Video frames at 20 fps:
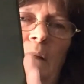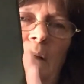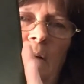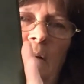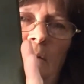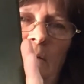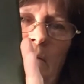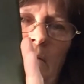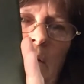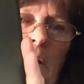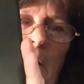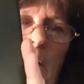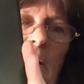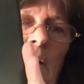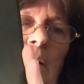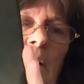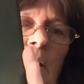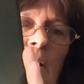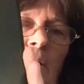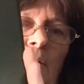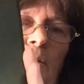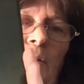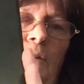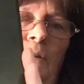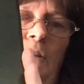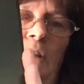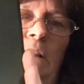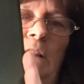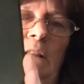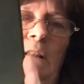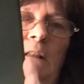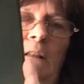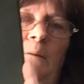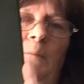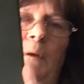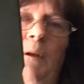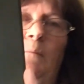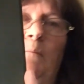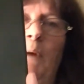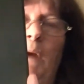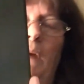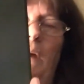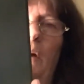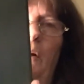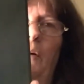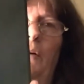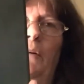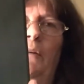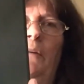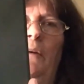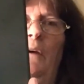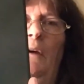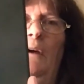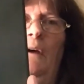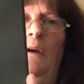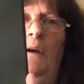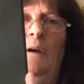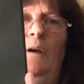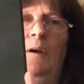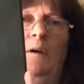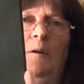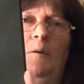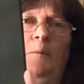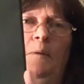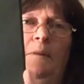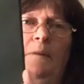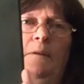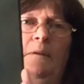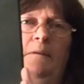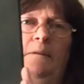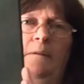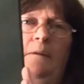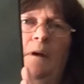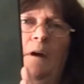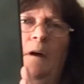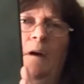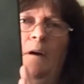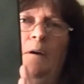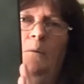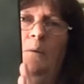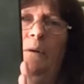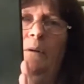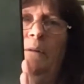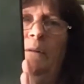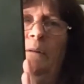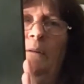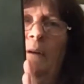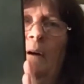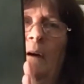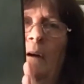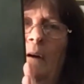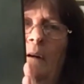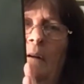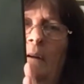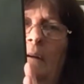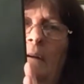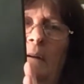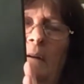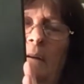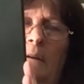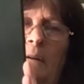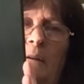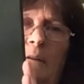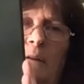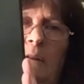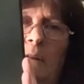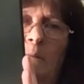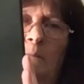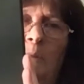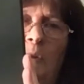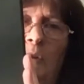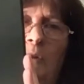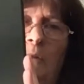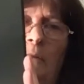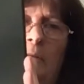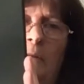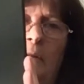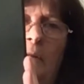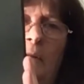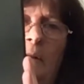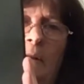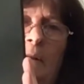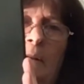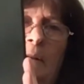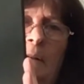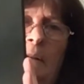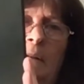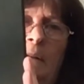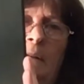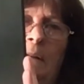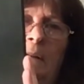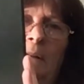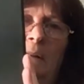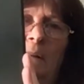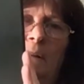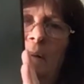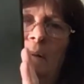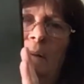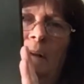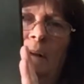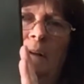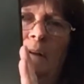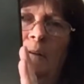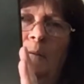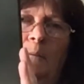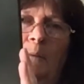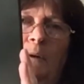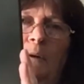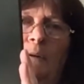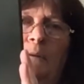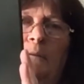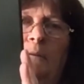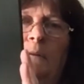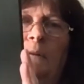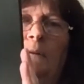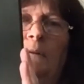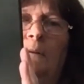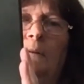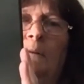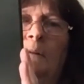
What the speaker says: They don't usually see them in pairs, but this guy was just beautiful. Just beautiful.